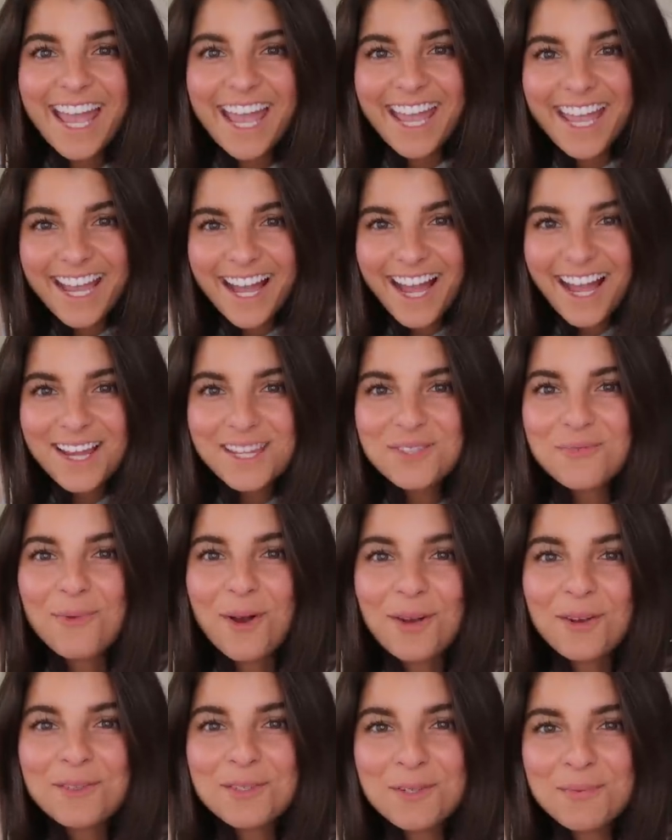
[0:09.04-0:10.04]
Hey guys,
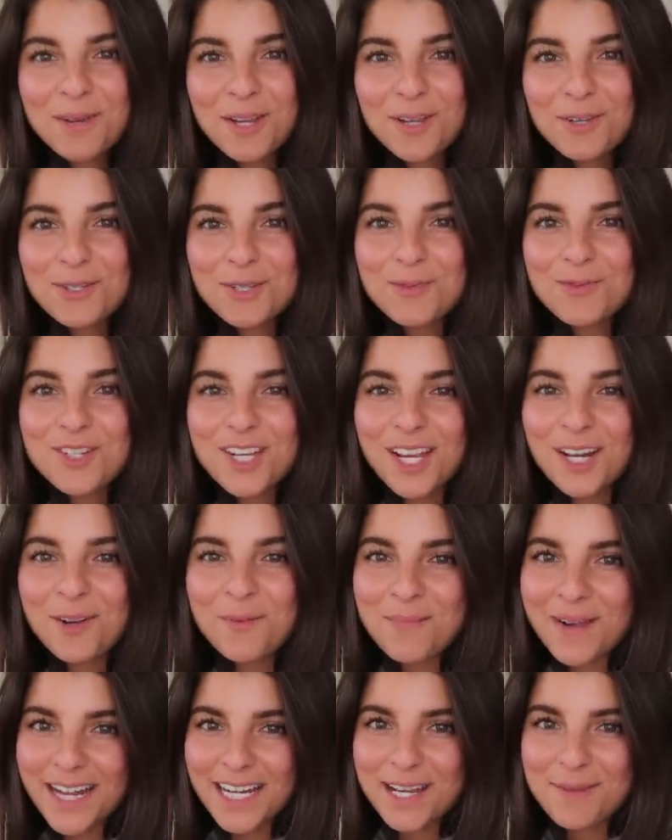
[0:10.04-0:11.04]
welcome to my YouTube
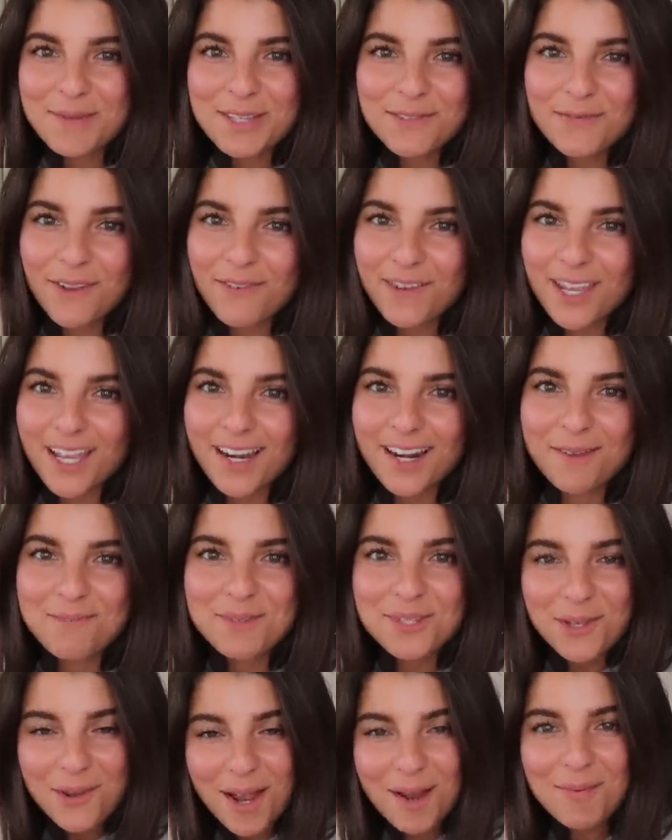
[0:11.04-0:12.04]
channel. My name is Viviane.
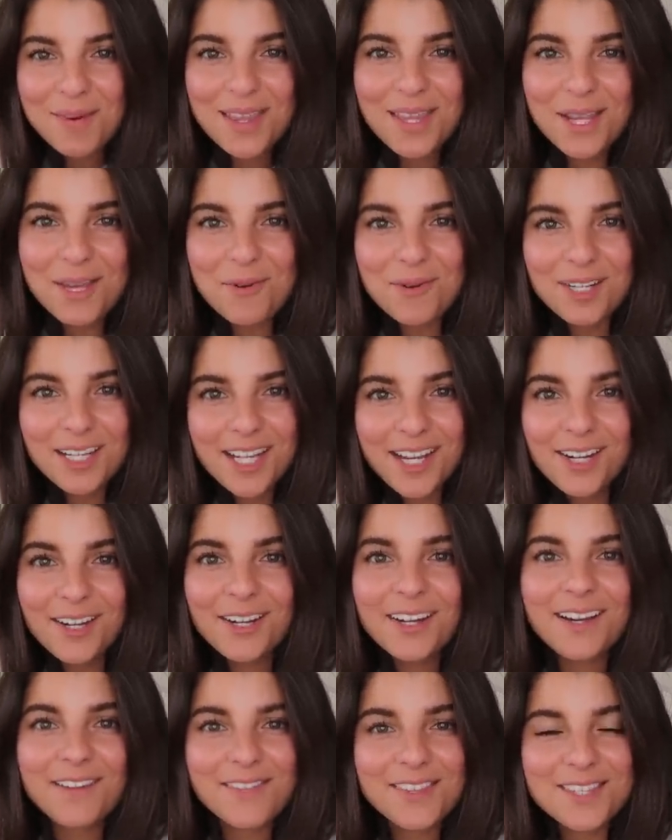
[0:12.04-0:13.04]
I'm so happy that you are
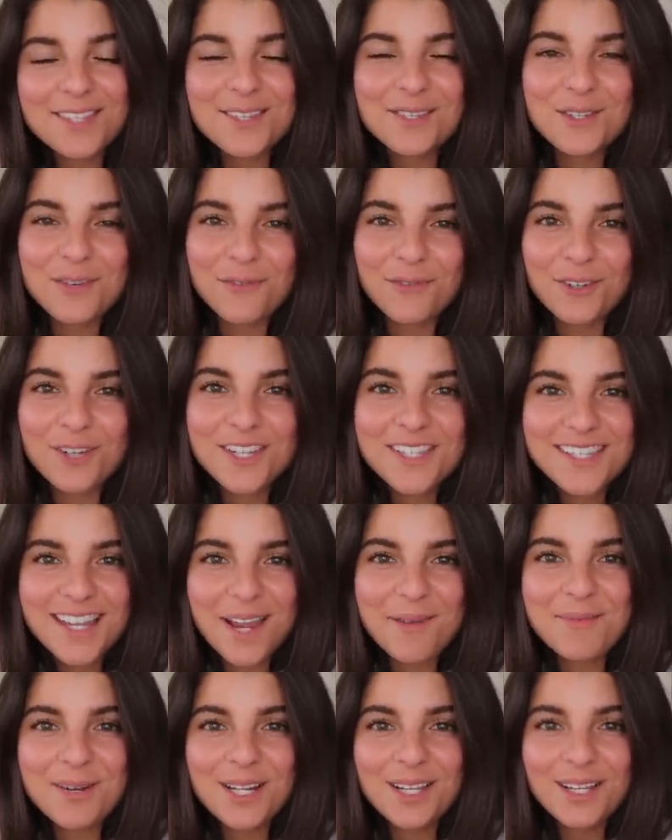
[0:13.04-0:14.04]
here. If this is your first
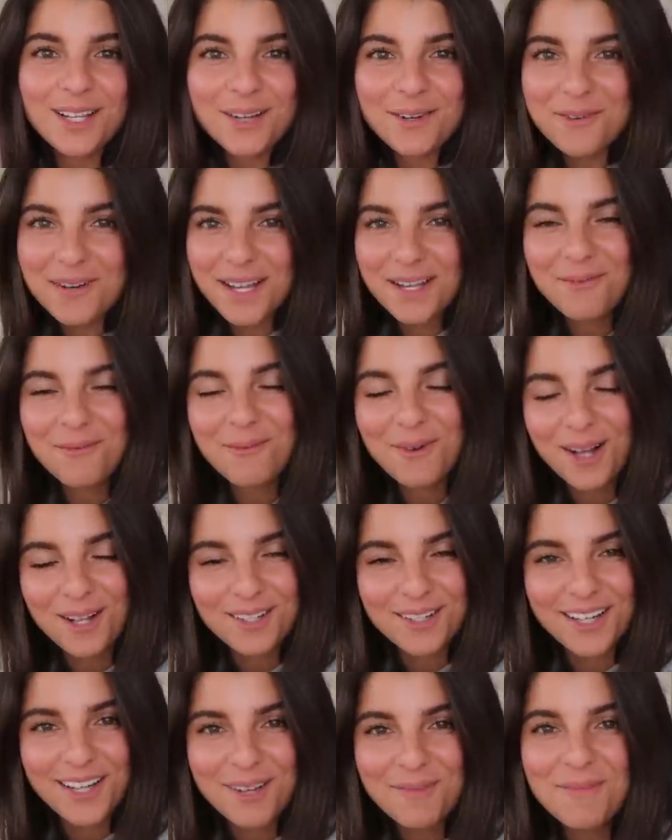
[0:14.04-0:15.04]
time, hello and
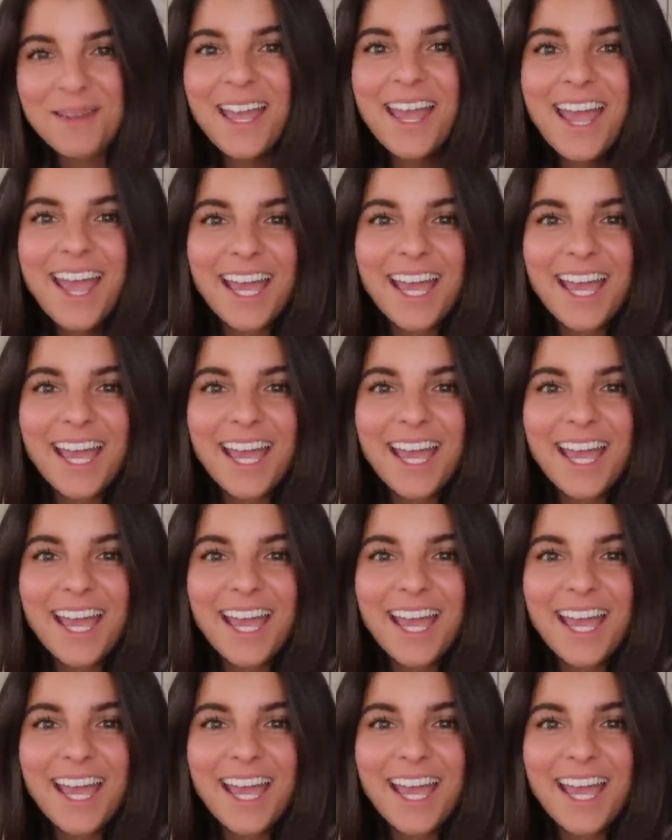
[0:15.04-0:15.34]
welcome.